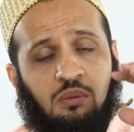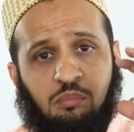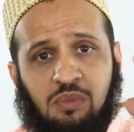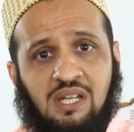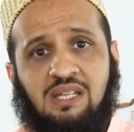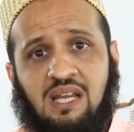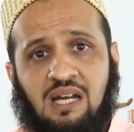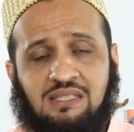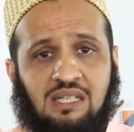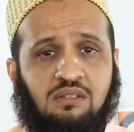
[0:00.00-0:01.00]

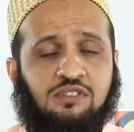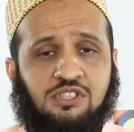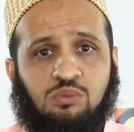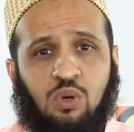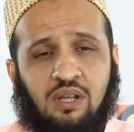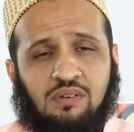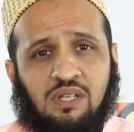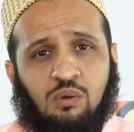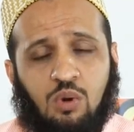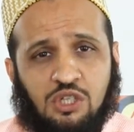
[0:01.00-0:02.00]
media, television, whatever
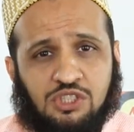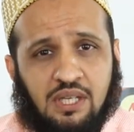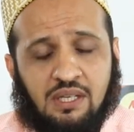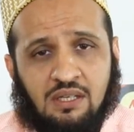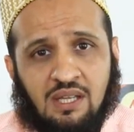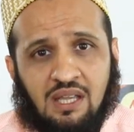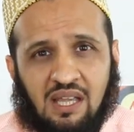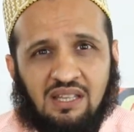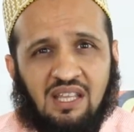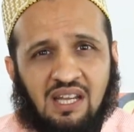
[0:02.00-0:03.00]
they're watching,
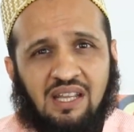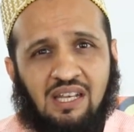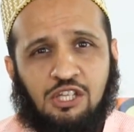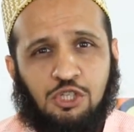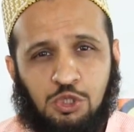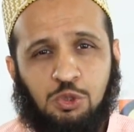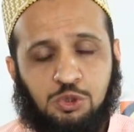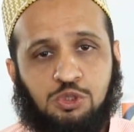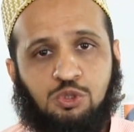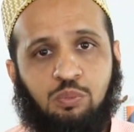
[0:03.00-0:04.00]
and they are getting
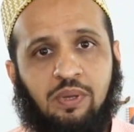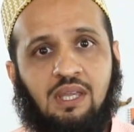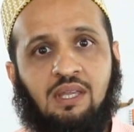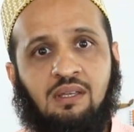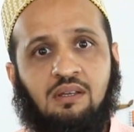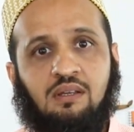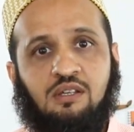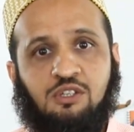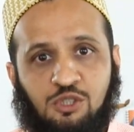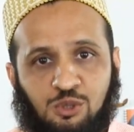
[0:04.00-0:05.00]
used to being
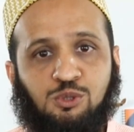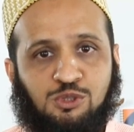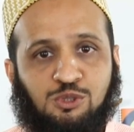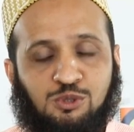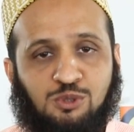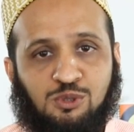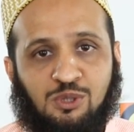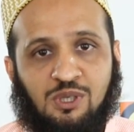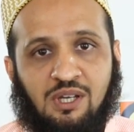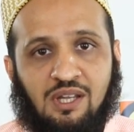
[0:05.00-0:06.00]
used to
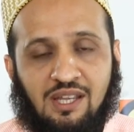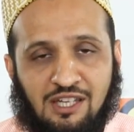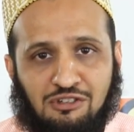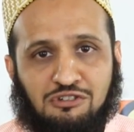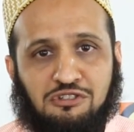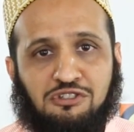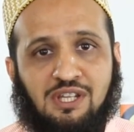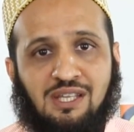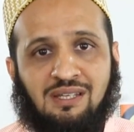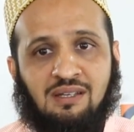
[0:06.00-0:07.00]

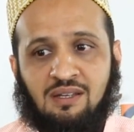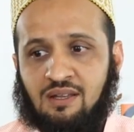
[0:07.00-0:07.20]
interesting,